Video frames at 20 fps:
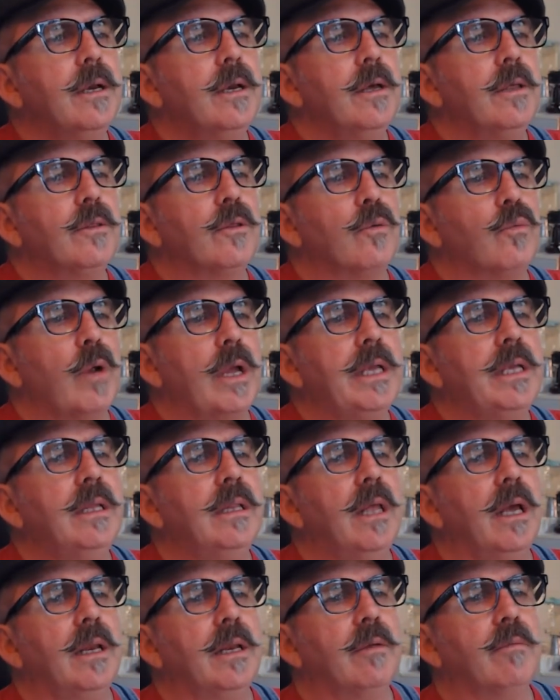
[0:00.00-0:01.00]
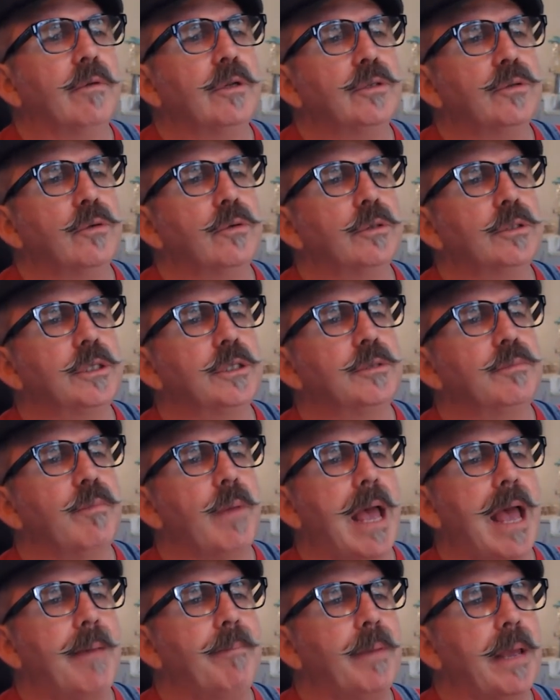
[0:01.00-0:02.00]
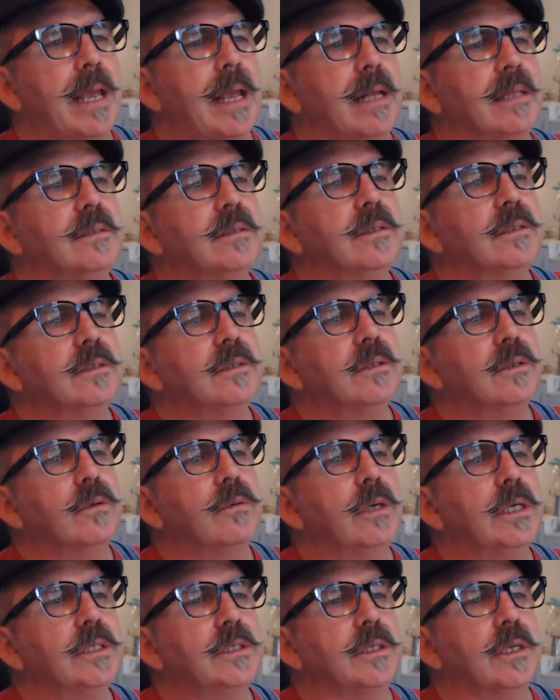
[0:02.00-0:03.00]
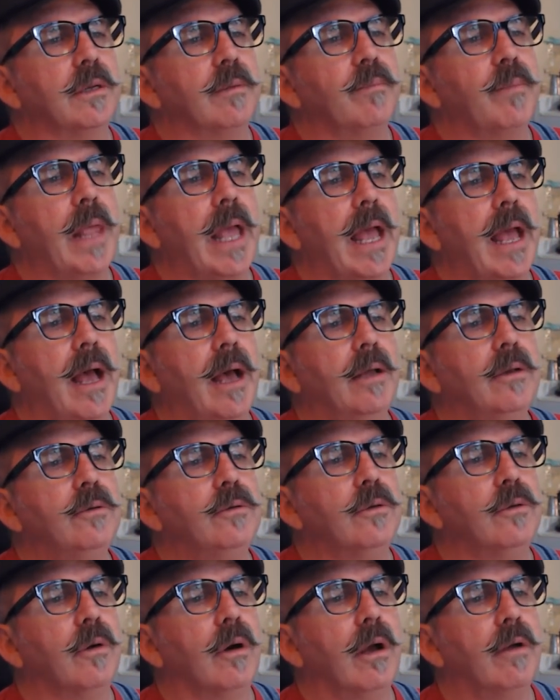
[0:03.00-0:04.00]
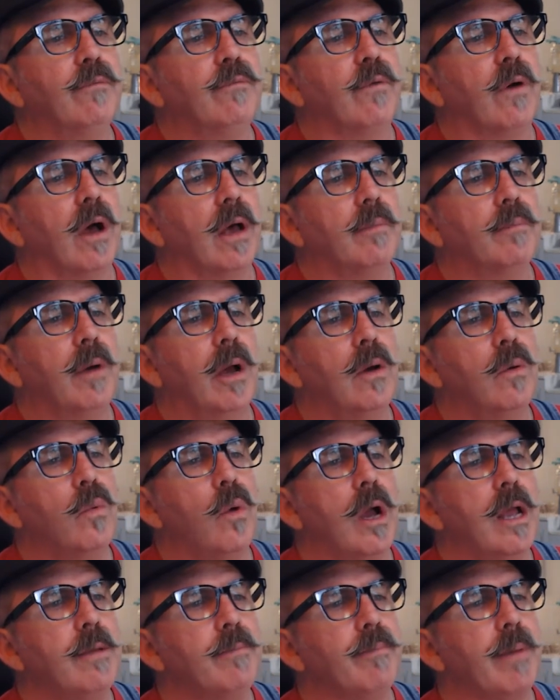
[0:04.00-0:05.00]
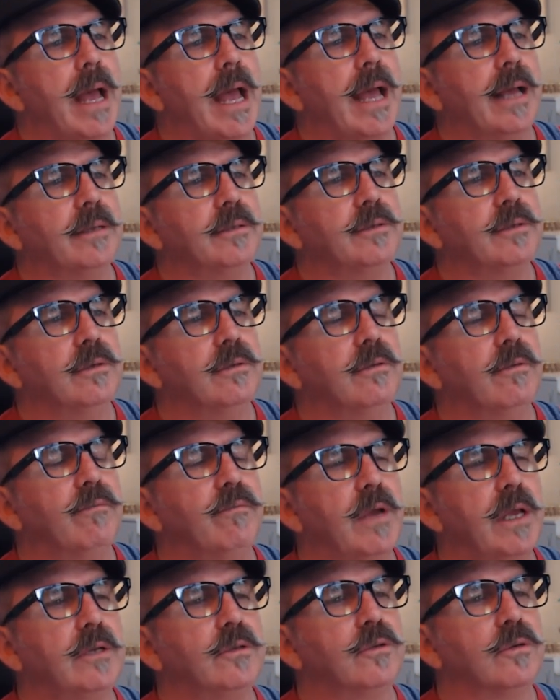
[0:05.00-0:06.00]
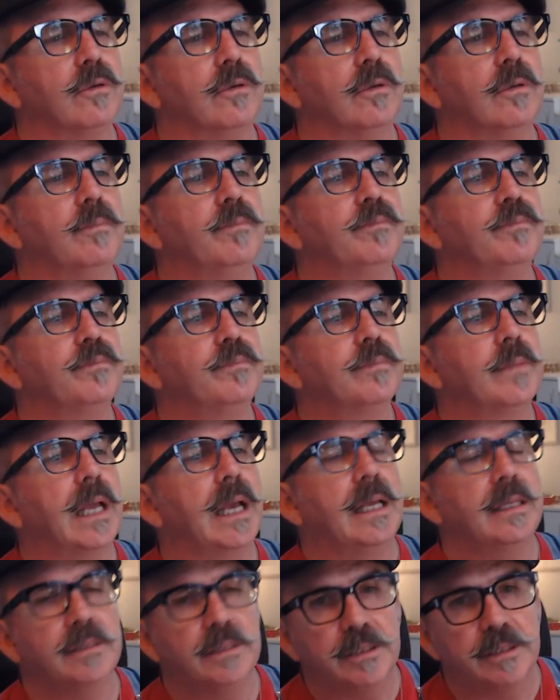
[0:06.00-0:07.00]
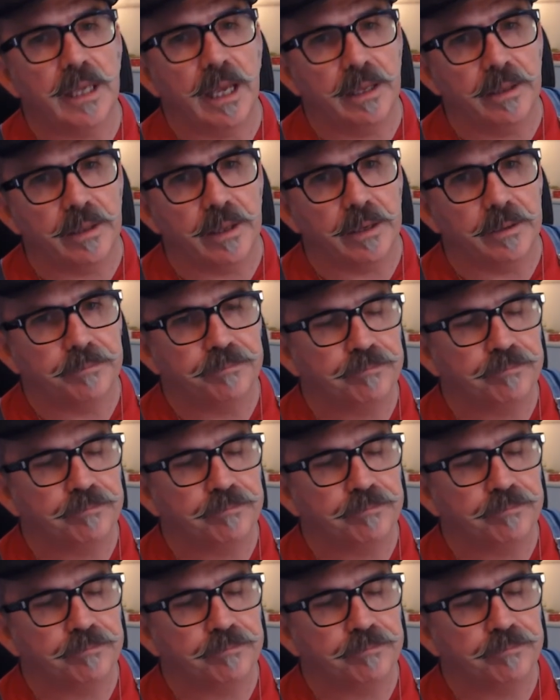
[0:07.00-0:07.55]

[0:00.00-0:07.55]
The Regulating Resources map answers the question, how do I find my way back to the ventral and stay there?